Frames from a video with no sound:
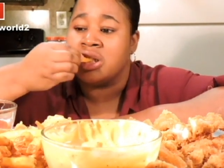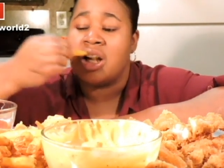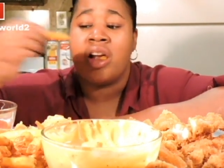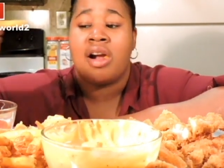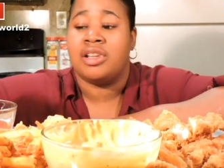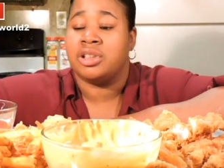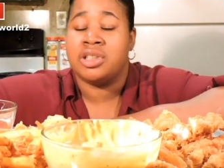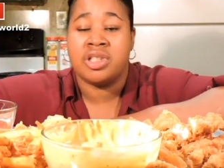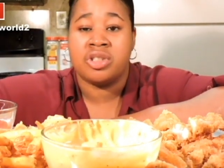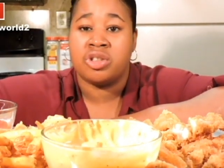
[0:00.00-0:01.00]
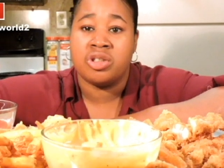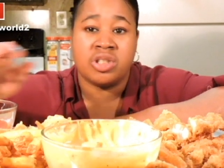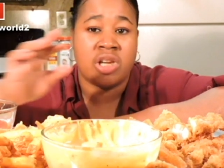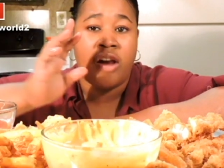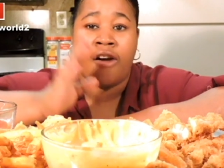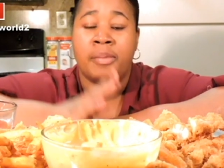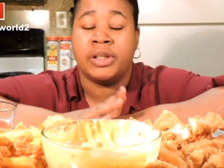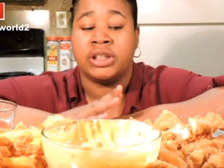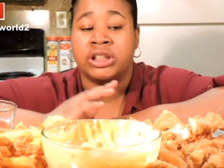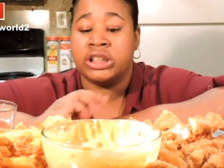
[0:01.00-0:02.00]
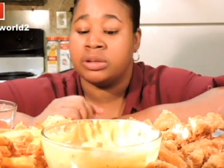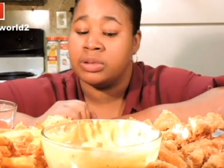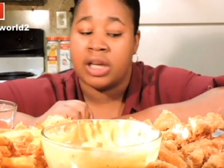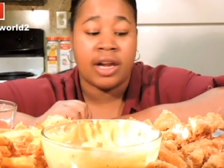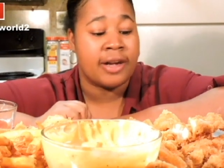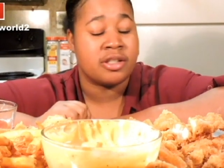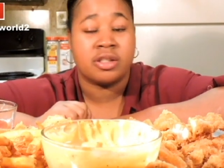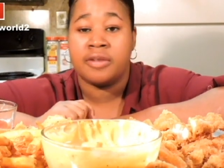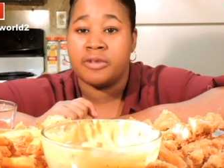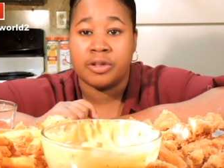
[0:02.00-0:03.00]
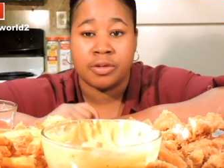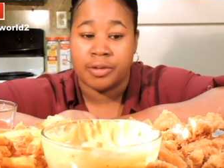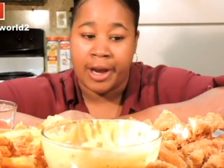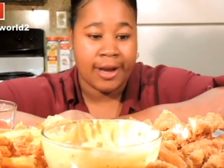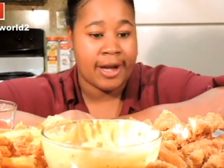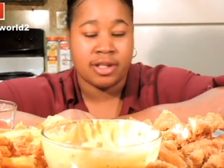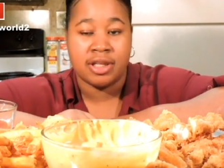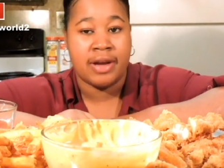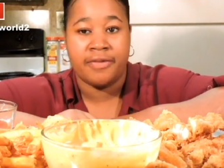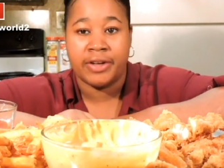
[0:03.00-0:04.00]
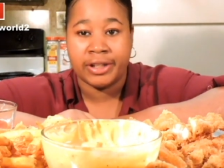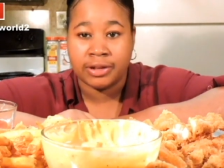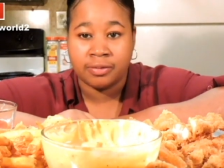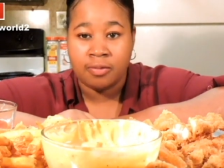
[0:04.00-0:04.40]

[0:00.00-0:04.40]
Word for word: I got six children at home and a husband. I got stuff to do. I ain't got time for that.